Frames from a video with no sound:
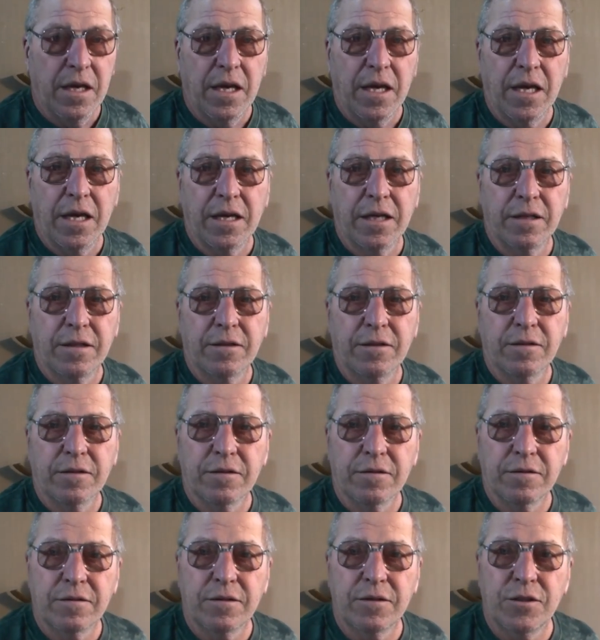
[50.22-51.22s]

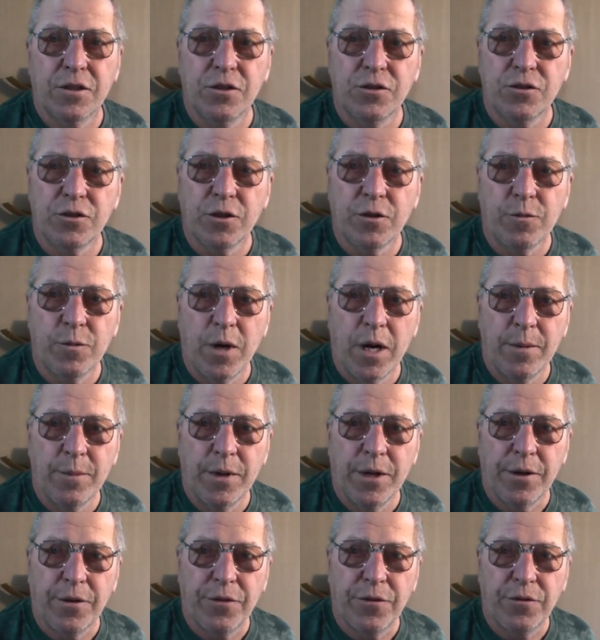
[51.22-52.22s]
And usually when
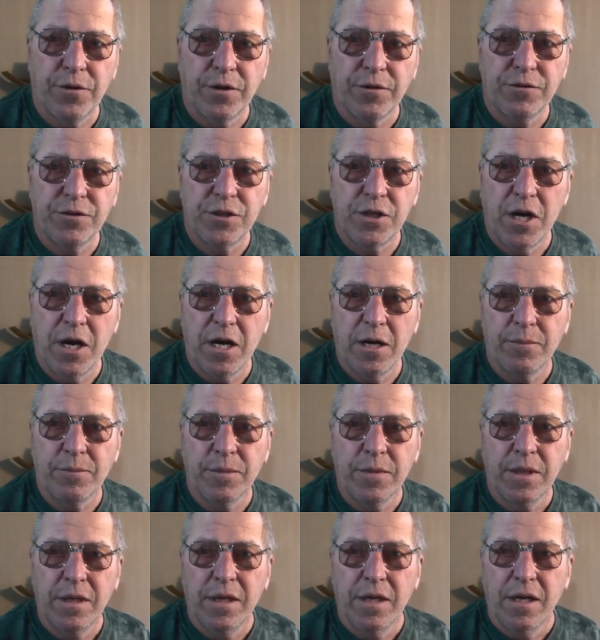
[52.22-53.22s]
I'm at a thrift
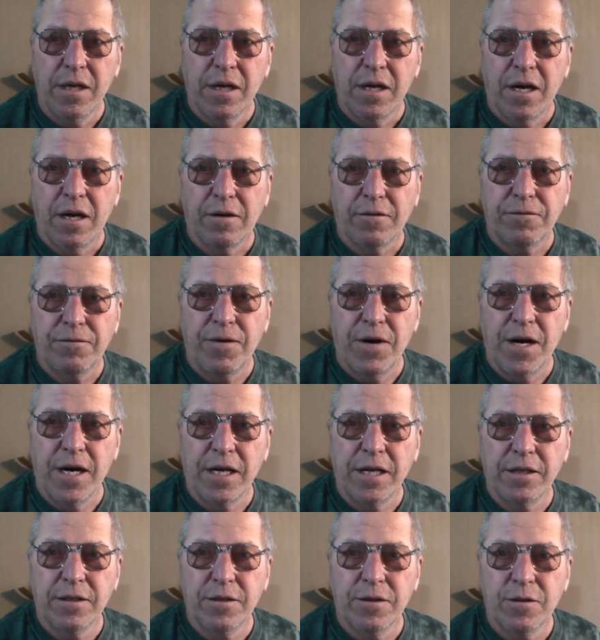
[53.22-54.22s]
shop, I'll
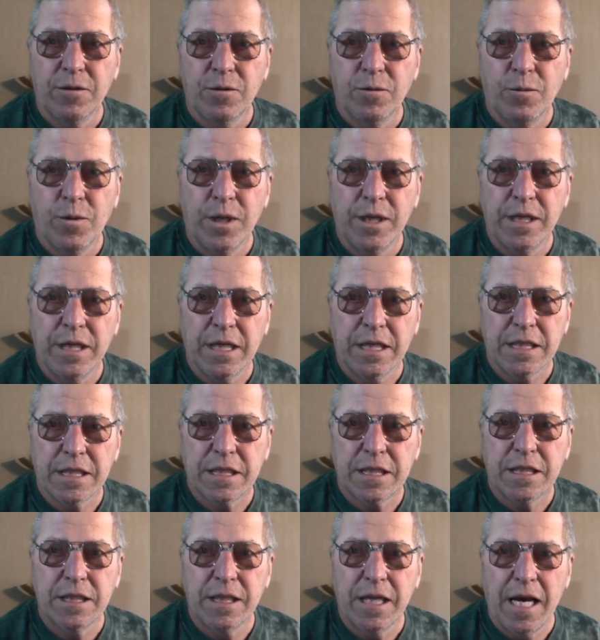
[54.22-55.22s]
find one that
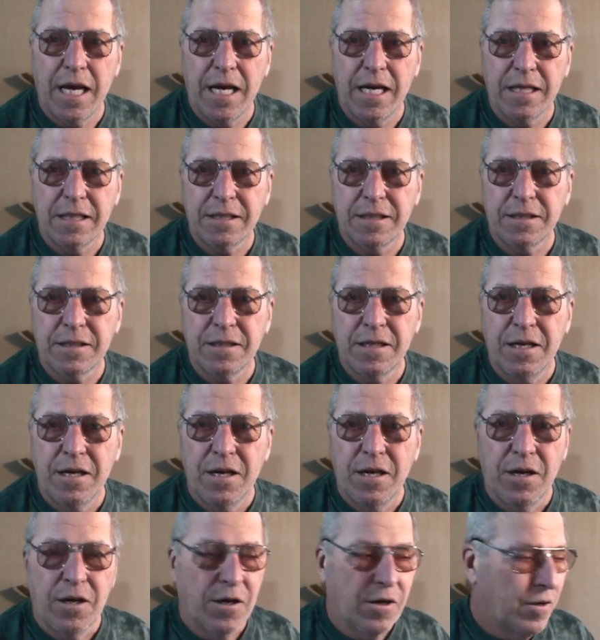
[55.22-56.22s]
is glass
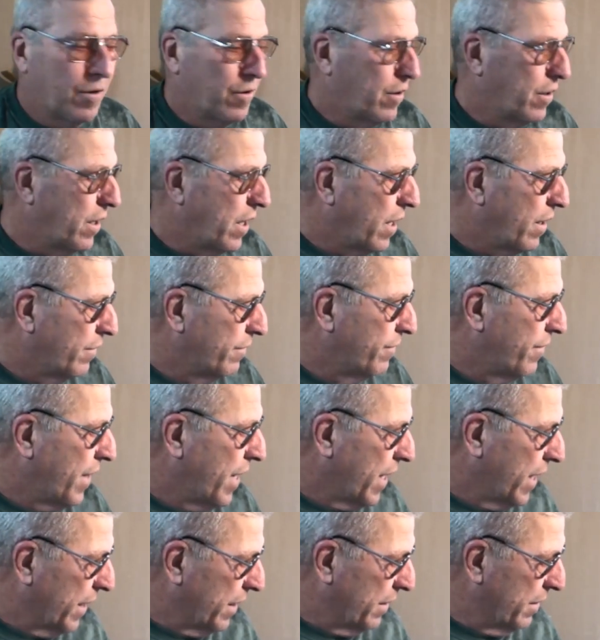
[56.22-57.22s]
or I'll
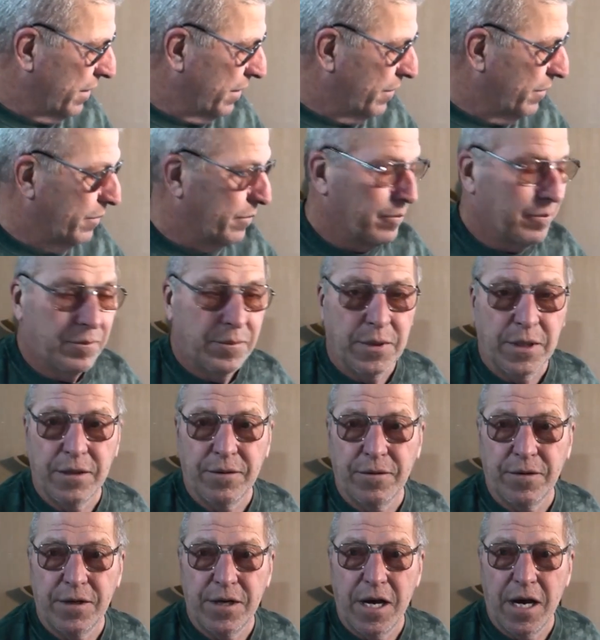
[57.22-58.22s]
find,
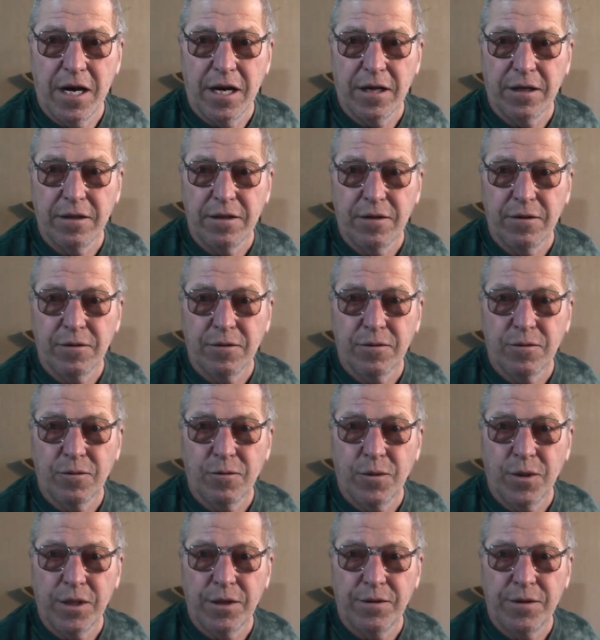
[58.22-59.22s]
believe it or not,
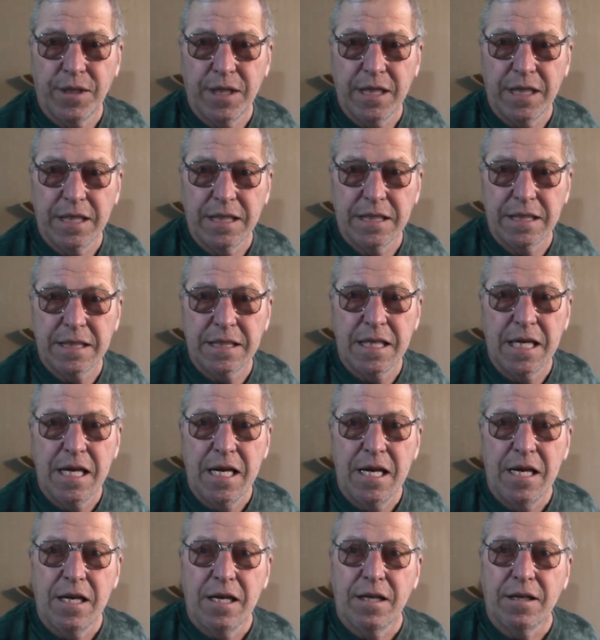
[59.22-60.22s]
one of these
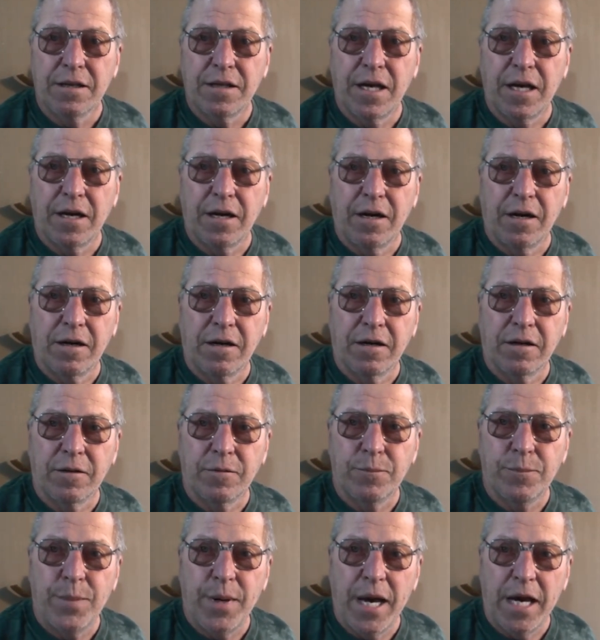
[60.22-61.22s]
that
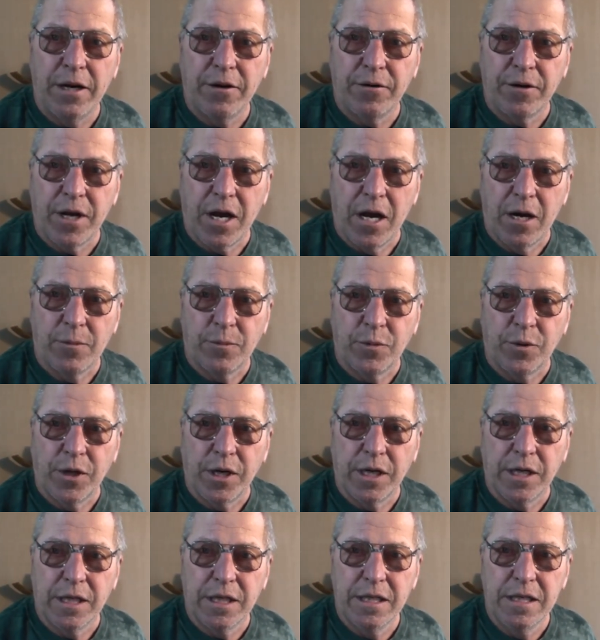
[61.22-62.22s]
are battery
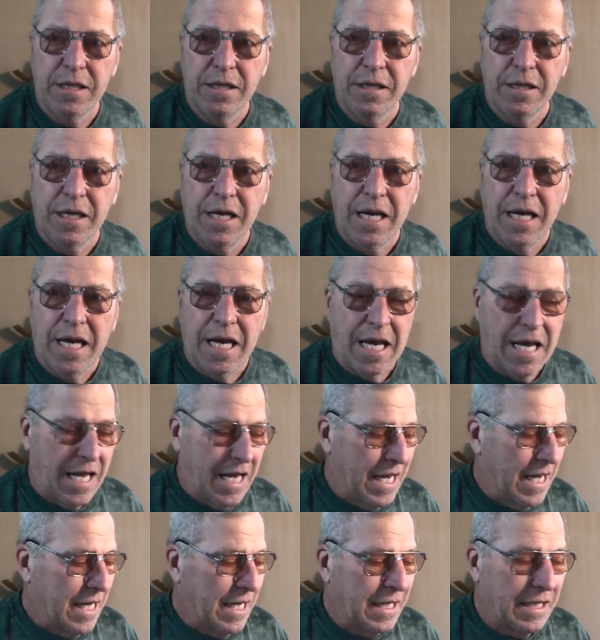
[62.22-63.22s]
operated
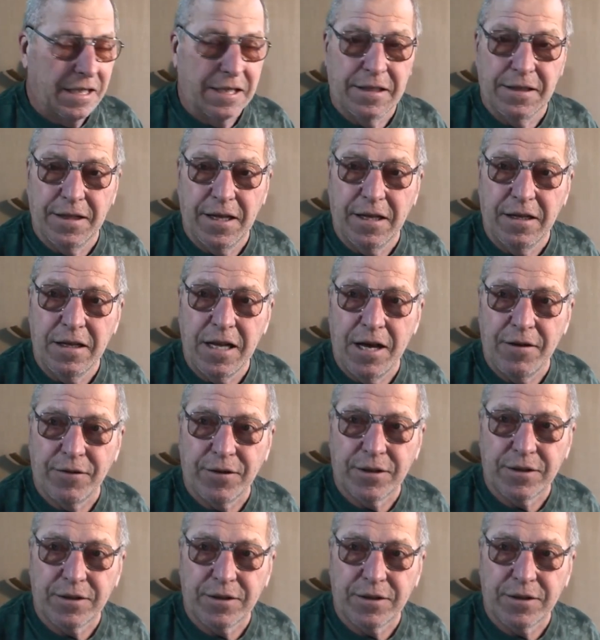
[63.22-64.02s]
and they'll have